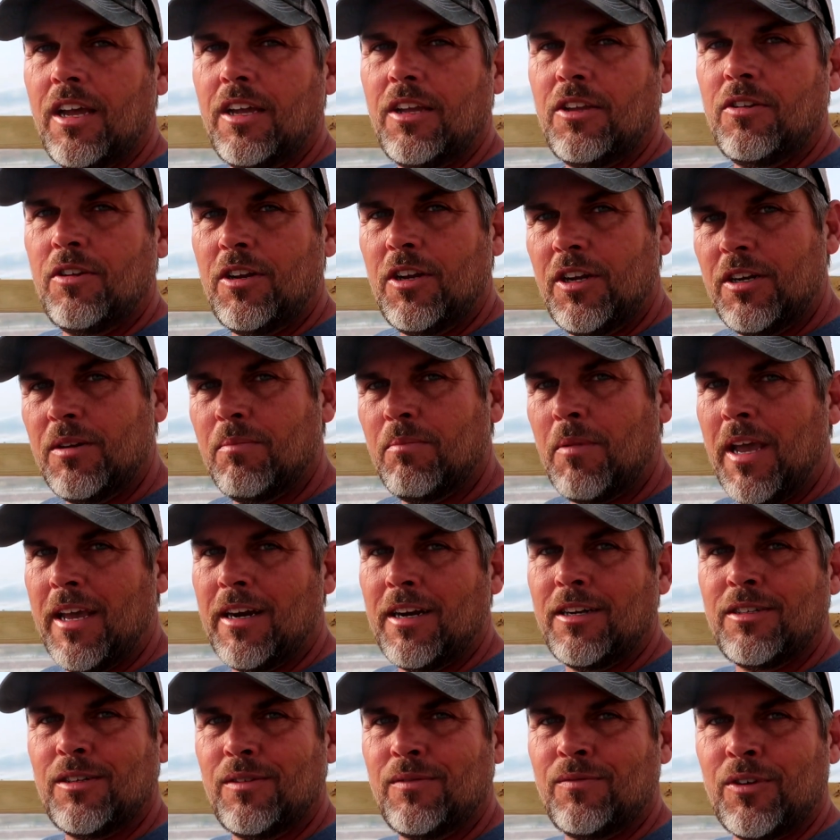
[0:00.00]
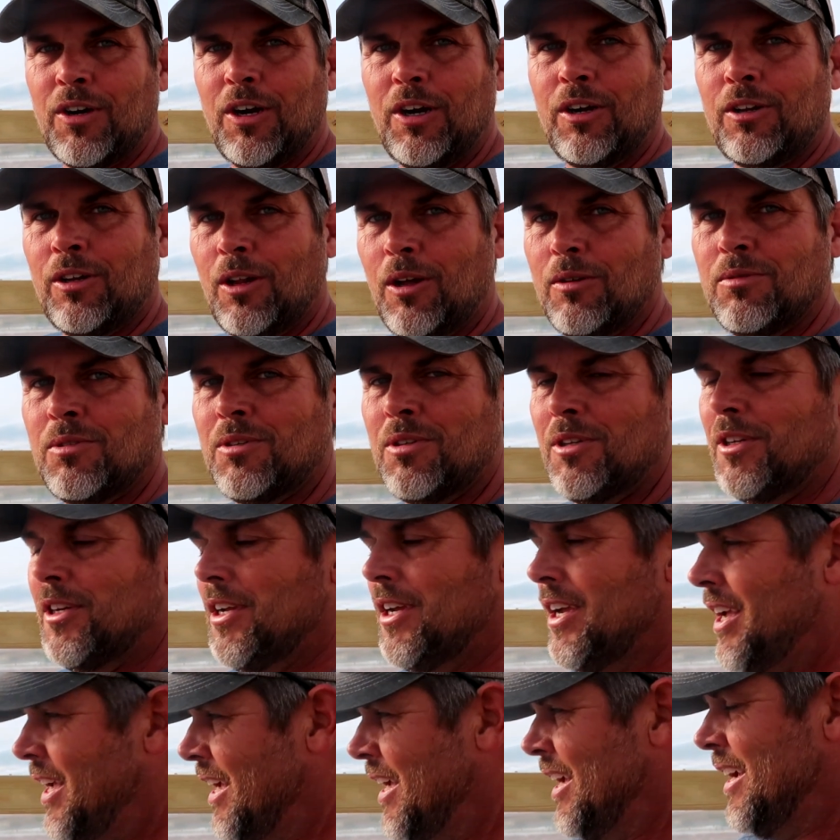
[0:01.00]
you need to manage it very
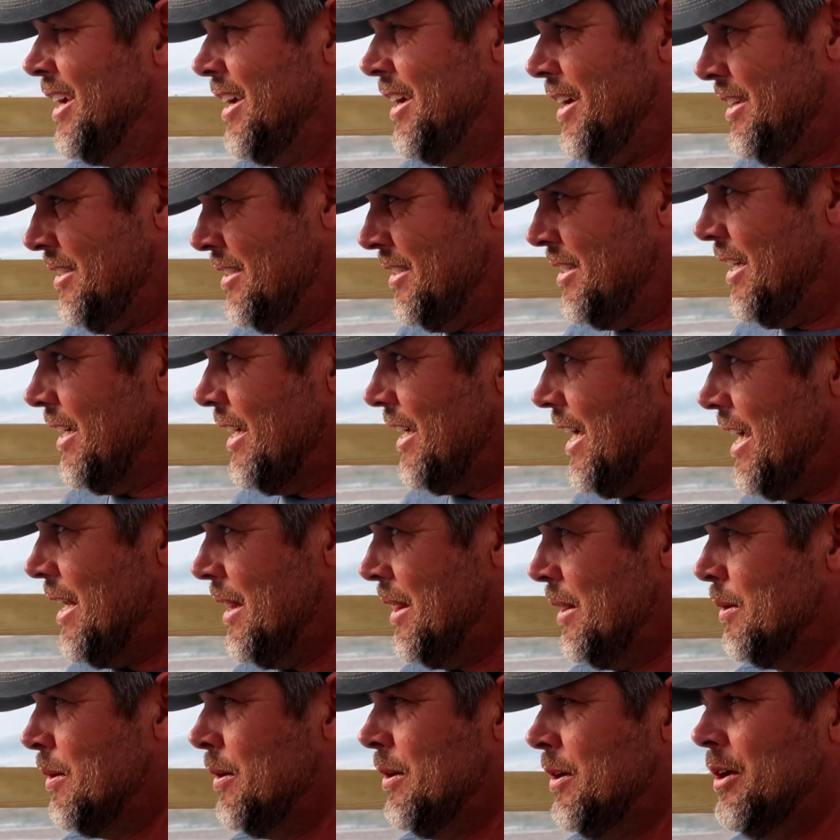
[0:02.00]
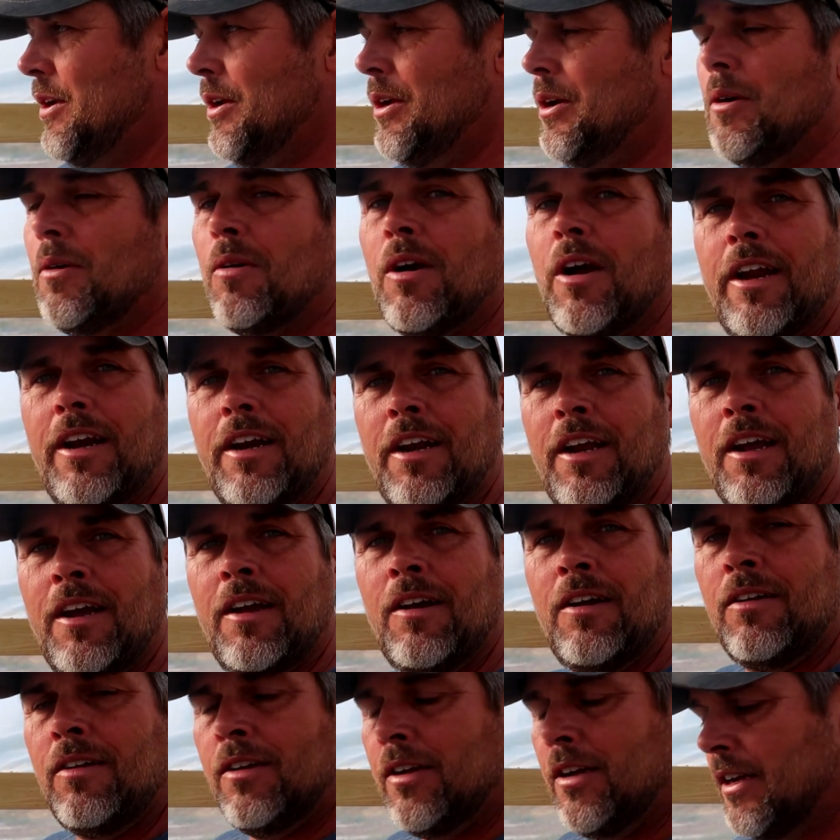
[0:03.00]
closely. It's like 8:30 in here right
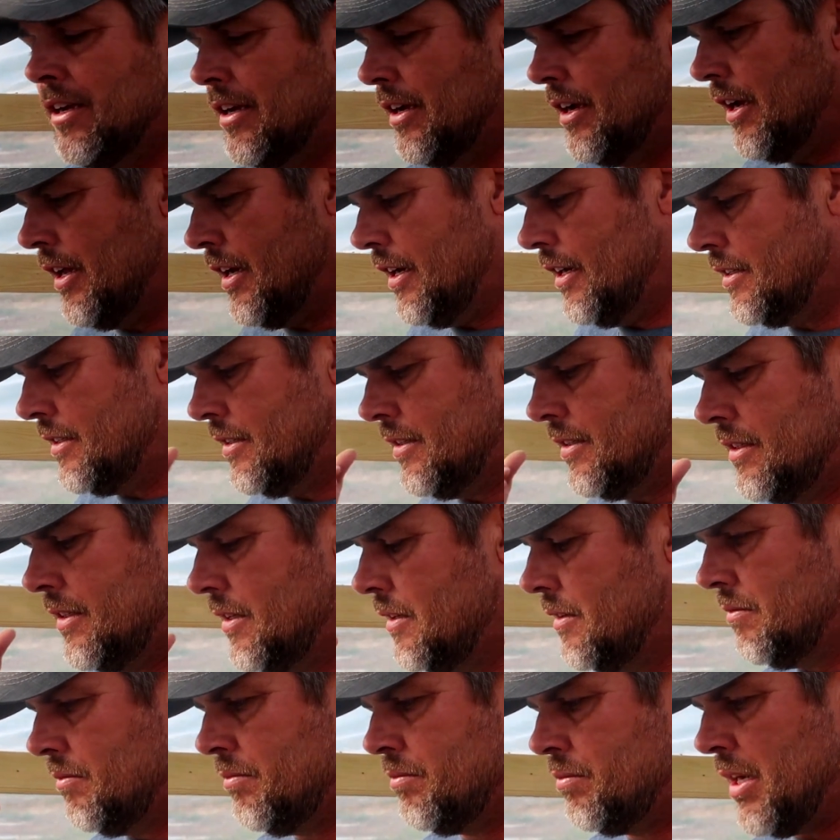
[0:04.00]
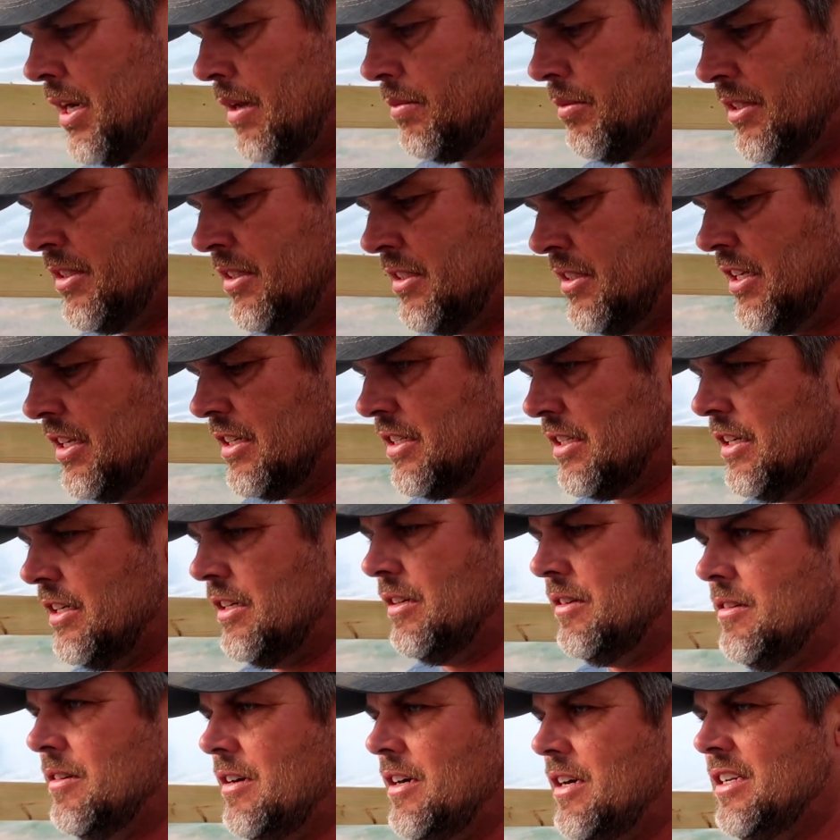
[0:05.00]
now, and it's probably 60
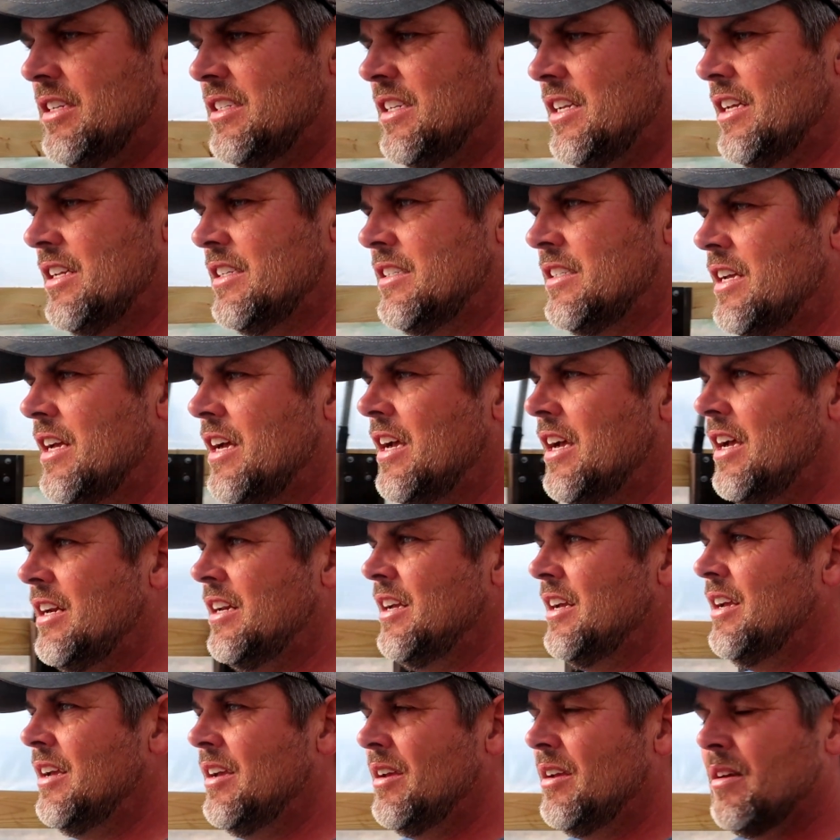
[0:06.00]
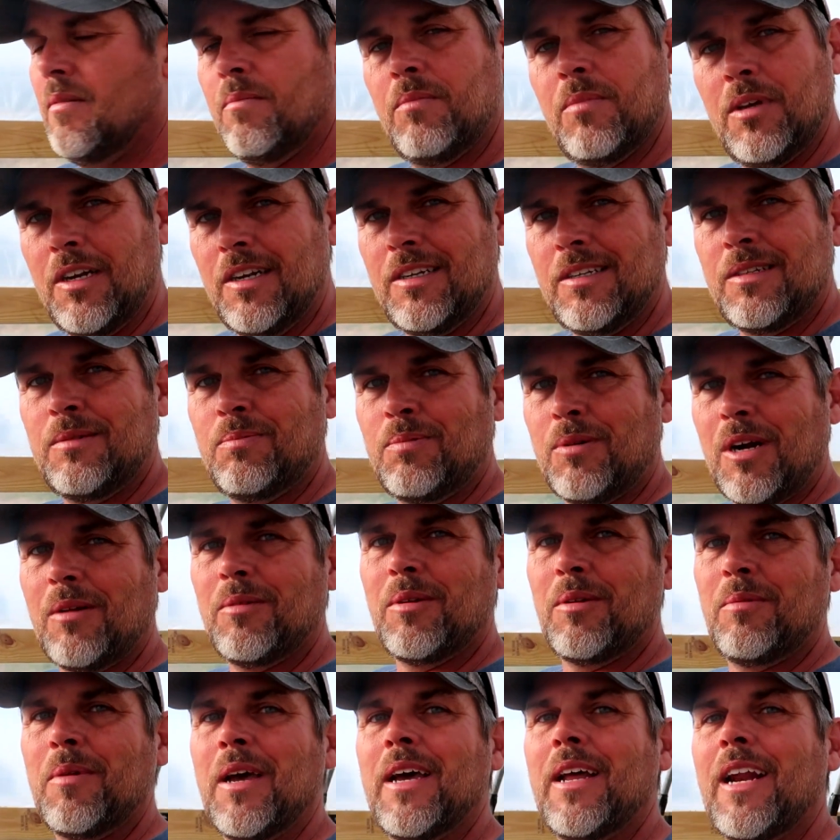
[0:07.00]
degrees outside, but it's
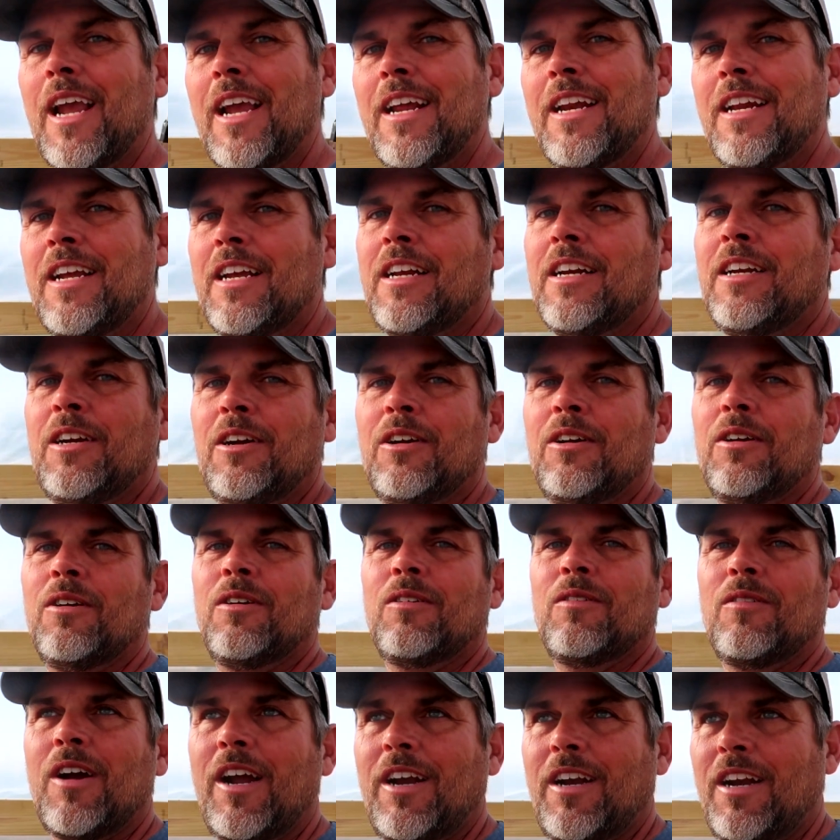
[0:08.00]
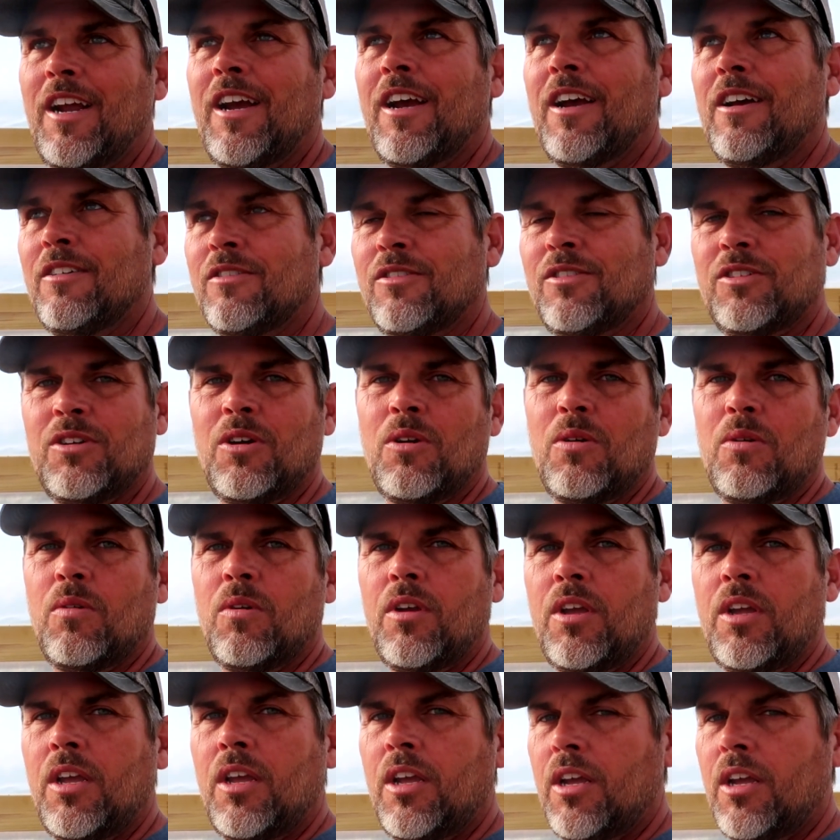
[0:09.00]
probably about 80 in here right now. So